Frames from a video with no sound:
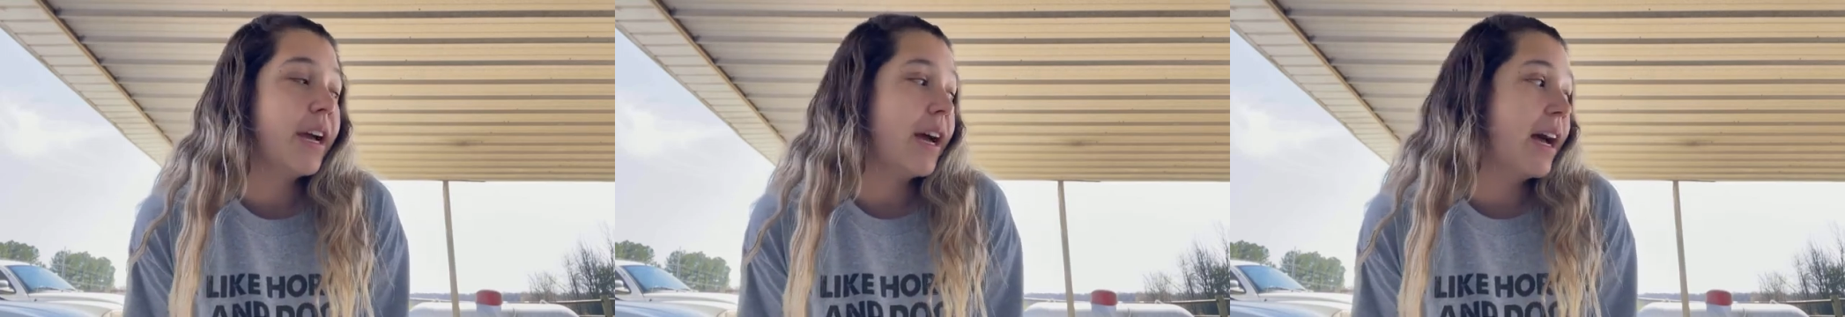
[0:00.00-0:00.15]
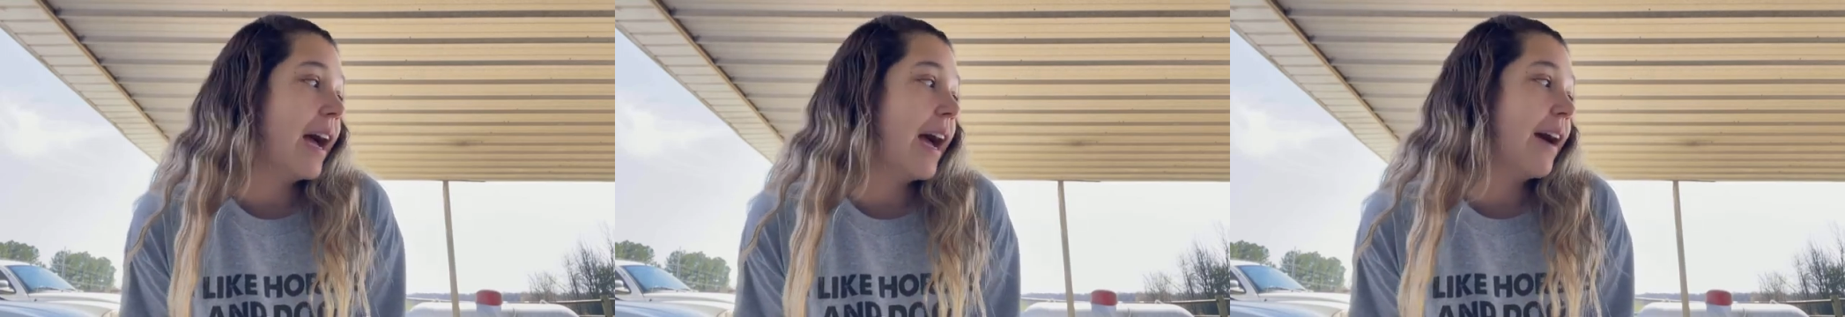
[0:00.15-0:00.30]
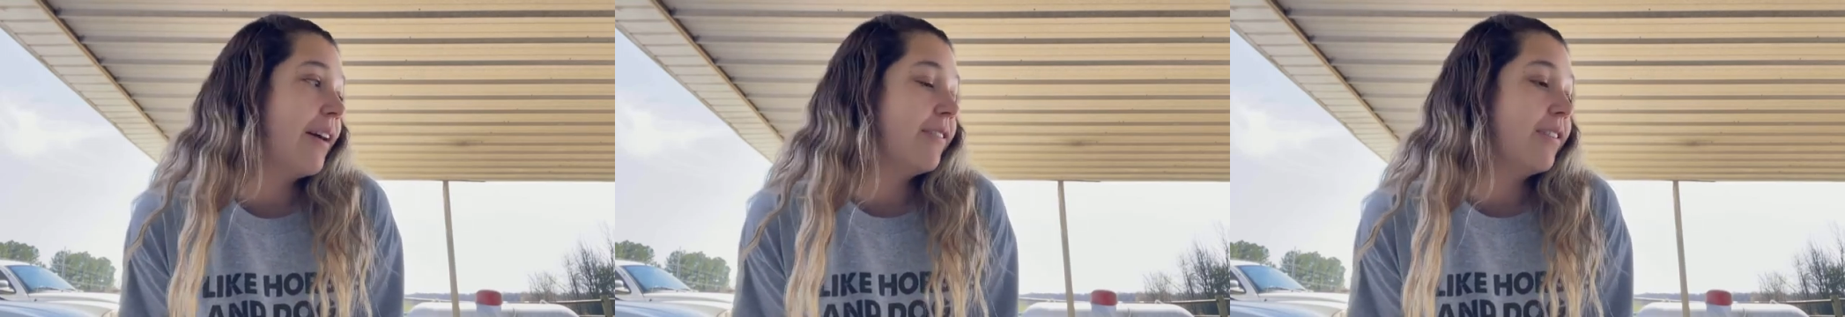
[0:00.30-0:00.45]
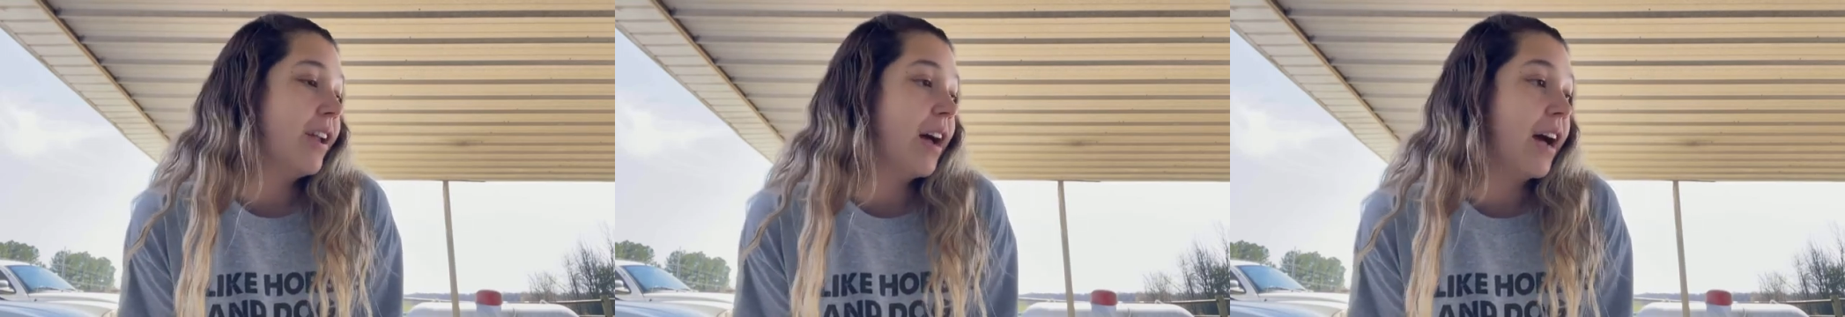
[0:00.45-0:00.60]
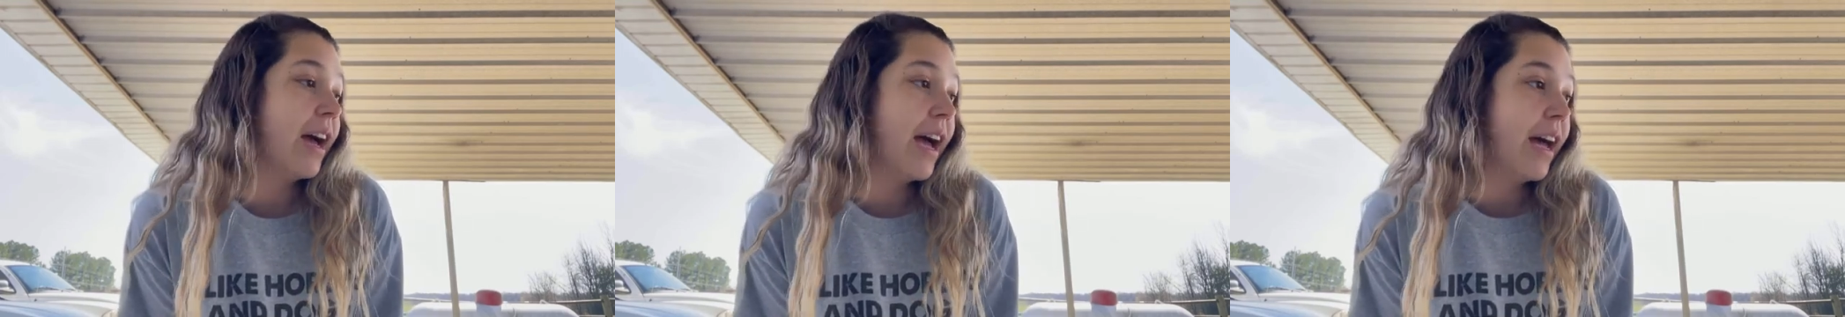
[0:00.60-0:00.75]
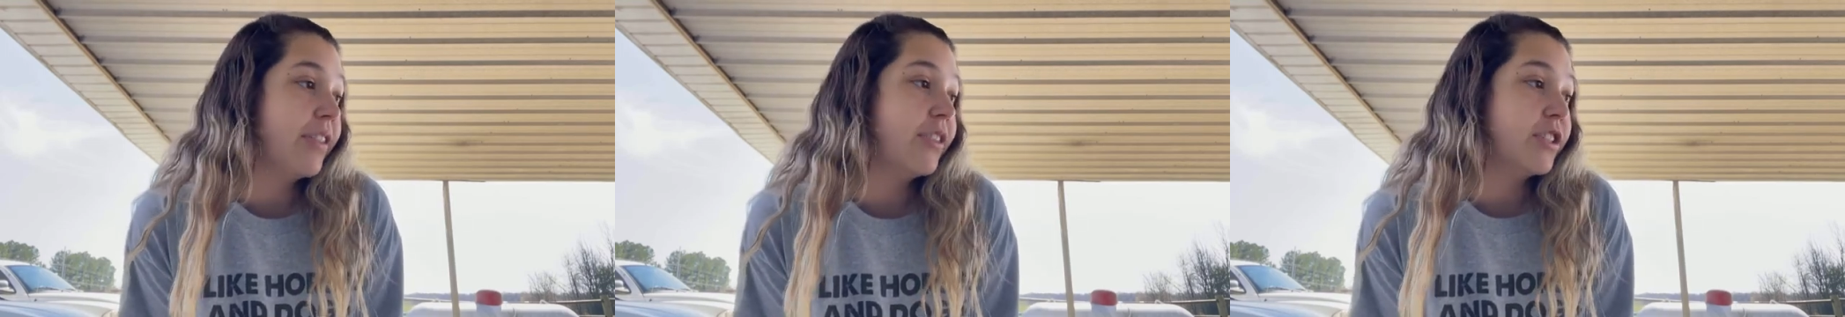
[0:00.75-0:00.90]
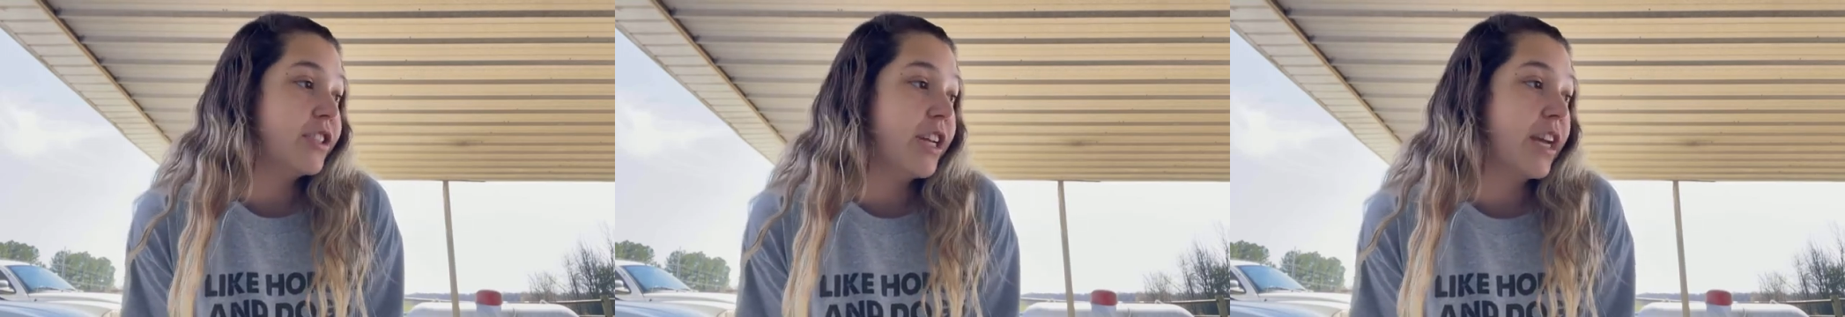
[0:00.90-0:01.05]
have not
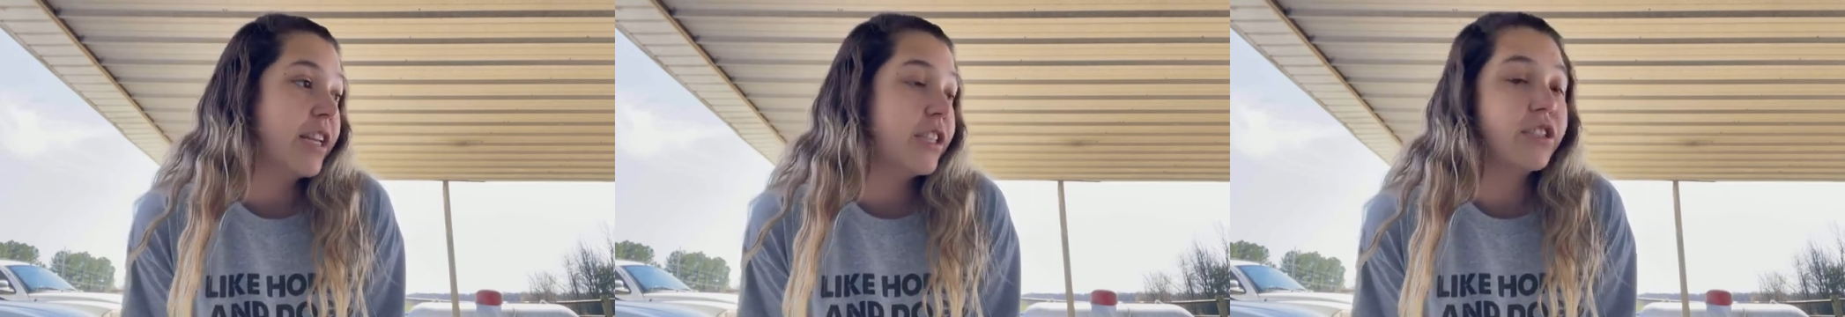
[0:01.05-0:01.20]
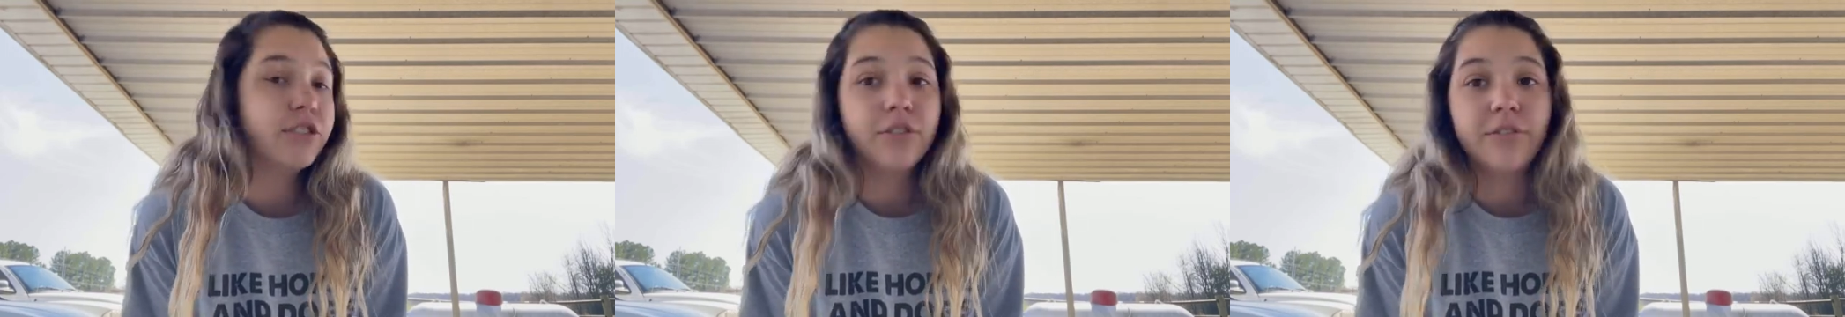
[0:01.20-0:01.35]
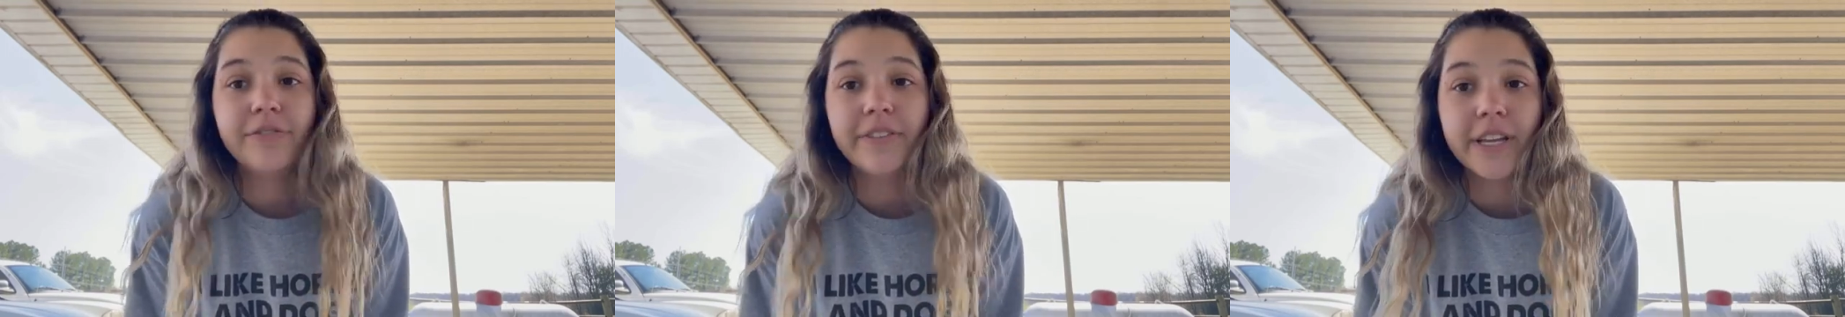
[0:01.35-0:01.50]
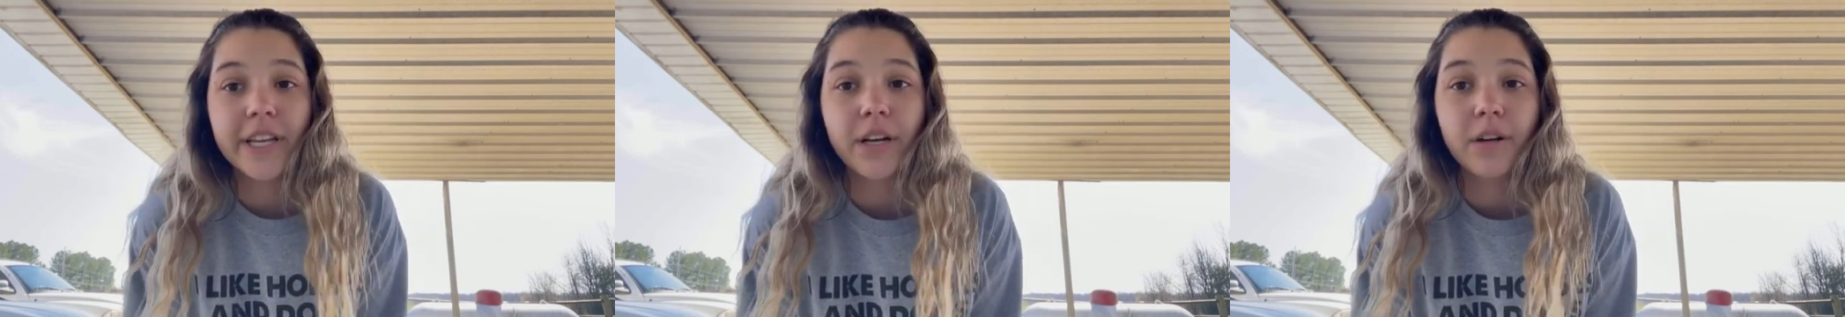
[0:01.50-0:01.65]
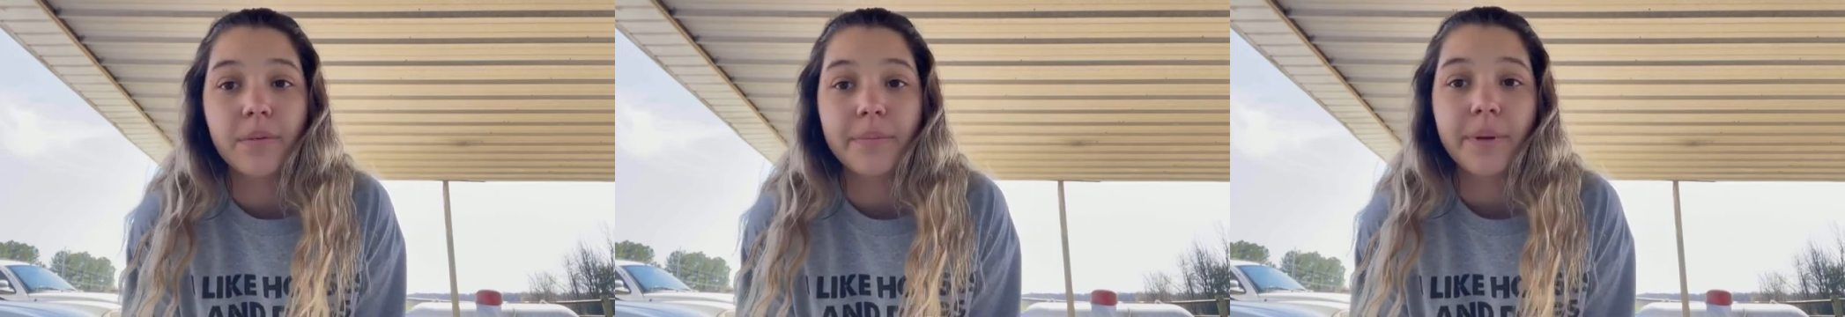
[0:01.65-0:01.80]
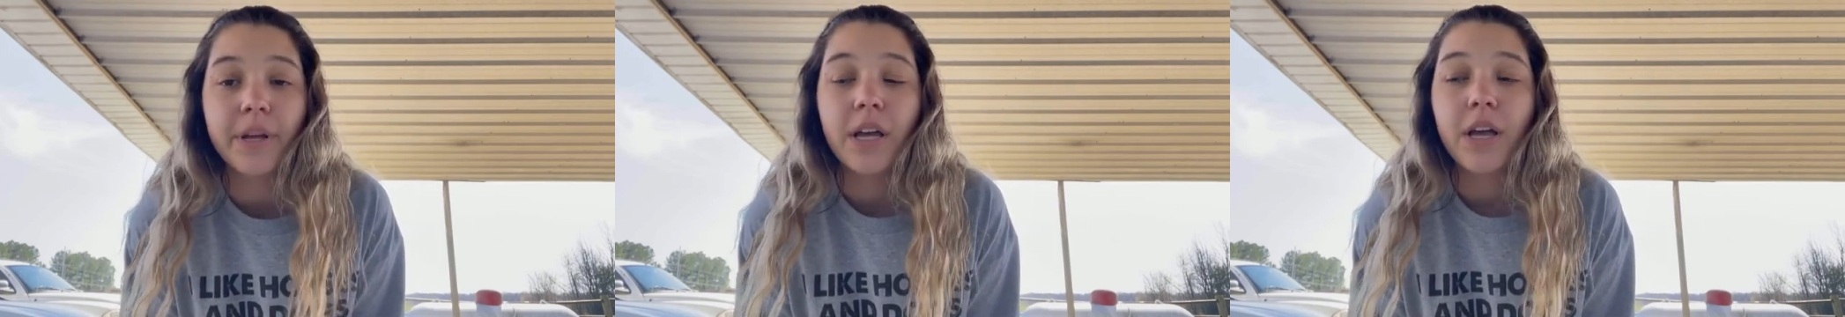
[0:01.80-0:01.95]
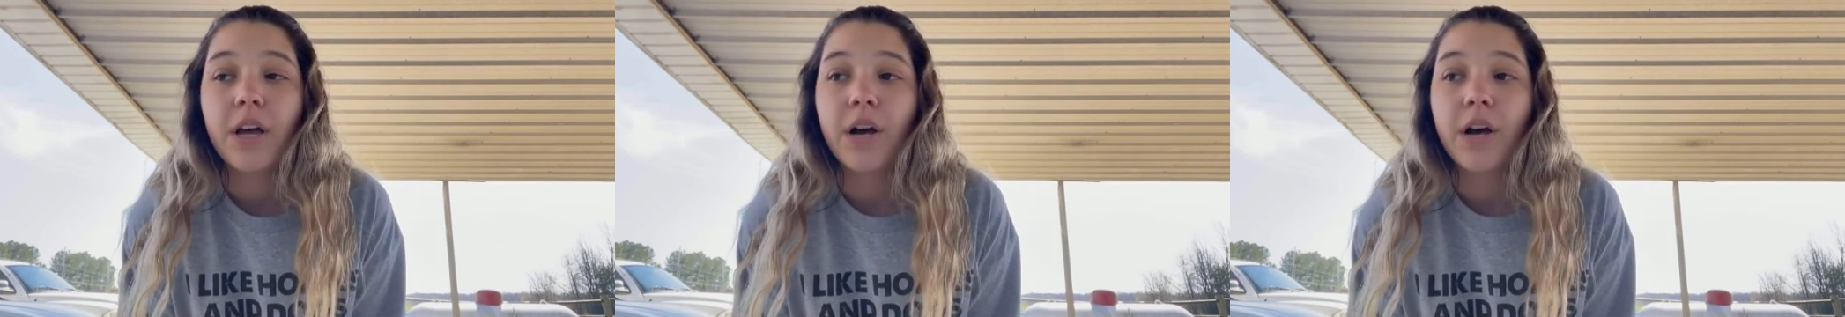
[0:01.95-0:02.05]
had the chance to film,